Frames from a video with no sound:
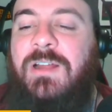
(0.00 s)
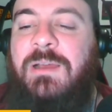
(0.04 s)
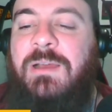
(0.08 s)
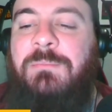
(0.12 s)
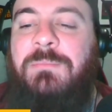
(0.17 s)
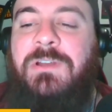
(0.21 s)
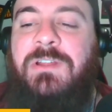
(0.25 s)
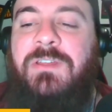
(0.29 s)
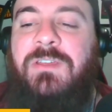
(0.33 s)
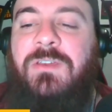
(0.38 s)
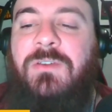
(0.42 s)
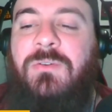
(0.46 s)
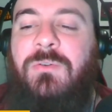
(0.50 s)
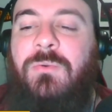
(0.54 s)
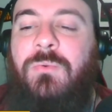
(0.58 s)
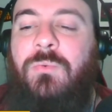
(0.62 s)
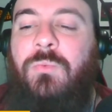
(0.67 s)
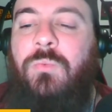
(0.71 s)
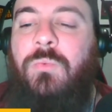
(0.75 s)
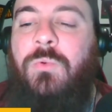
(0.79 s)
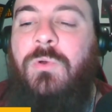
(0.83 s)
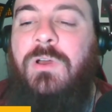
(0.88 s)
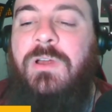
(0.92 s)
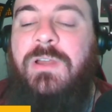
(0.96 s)
I'm going to go
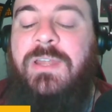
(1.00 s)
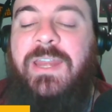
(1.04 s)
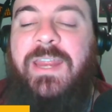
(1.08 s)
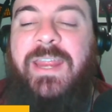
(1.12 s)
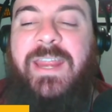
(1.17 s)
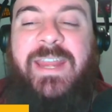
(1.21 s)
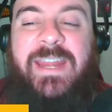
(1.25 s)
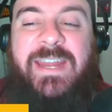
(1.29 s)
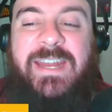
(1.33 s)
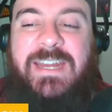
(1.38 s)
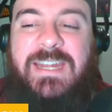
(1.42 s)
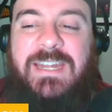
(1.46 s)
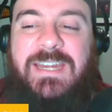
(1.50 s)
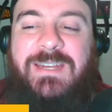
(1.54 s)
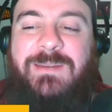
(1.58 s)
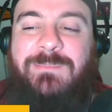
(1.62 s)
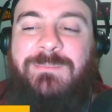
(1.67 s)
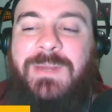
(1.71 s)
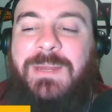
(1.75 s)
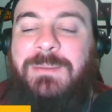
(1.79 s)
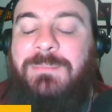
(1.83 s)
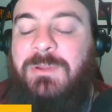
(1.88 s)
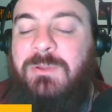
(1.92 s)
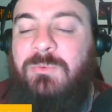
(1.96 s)
180,
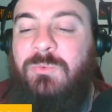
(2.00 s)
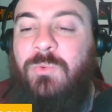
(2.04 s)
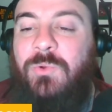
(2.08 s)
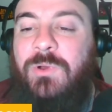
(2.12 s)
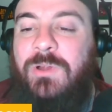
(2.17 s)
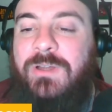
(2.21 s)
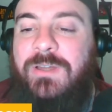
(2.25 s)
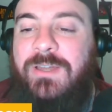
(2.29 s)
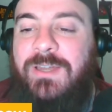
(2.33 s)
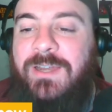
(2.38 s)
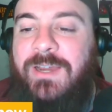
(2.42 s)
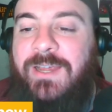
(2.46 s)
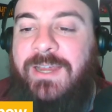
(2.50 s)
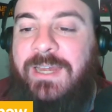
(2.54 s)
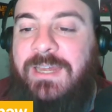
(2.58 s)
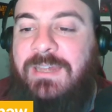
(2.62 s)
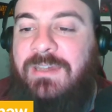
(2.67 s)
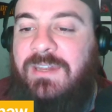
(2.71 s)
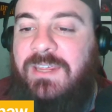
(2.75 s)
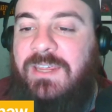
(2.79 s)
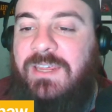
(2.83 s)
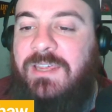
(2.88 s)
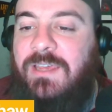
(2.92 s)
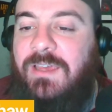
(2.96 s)
maybe
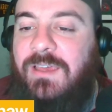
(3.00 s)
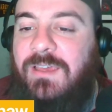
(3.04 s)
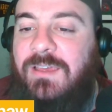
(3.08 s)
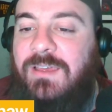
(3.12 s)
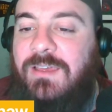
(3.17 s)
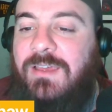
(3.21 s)
190.